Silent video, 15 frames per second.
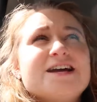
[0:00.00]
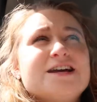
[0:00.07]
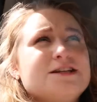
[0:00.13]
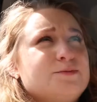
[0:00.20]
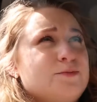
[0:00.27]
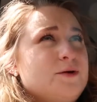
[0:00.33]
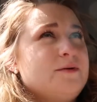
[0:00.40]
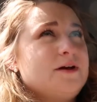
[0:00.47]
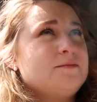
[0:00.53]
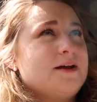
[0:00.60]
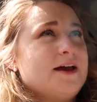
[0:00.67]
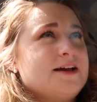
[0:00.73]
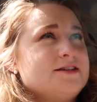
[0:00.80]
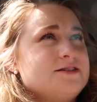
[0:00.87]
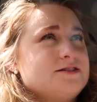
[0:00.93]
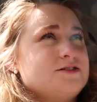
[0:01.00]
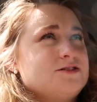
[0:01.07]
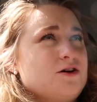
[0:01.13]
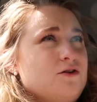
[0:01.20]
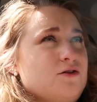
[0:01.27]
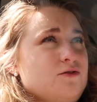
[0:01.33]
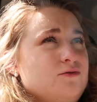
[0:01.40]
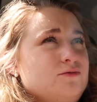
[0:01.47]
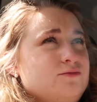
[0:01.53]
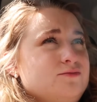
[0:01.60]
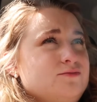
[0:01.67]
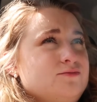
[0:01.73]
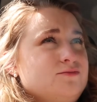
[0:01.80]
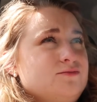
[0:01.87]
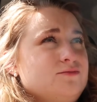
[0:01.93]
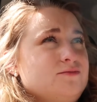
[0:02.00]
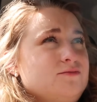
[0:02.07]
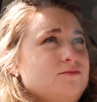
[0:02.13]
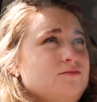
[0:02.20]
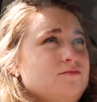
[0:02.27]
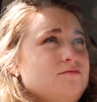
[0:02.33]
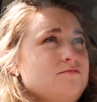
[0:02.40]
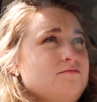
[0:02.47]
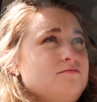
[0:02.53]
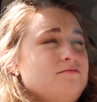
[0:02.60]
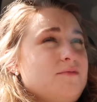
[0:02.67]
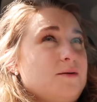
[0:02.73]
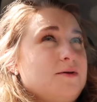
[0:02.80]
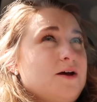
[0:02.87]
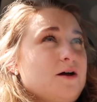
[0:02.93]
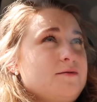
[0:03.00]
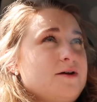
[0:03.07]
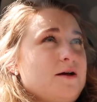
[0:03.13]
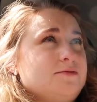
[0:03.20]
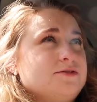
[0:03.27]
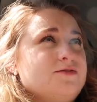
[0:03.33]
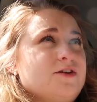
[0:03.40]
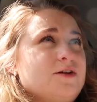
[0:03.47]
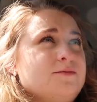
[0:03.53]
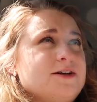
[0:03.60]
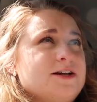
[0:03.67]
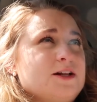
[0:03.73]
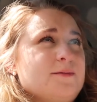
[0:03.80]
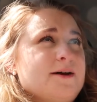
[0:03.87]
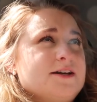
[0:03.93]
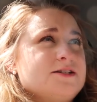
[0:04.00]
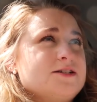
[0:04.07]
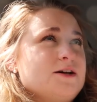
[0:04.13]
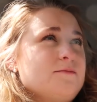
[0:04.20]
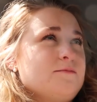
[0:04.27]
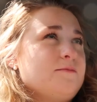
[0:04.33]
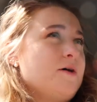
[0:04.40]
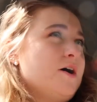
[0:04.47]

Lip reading: It's a pretty big place, so maybe I'll be able to film a little bit.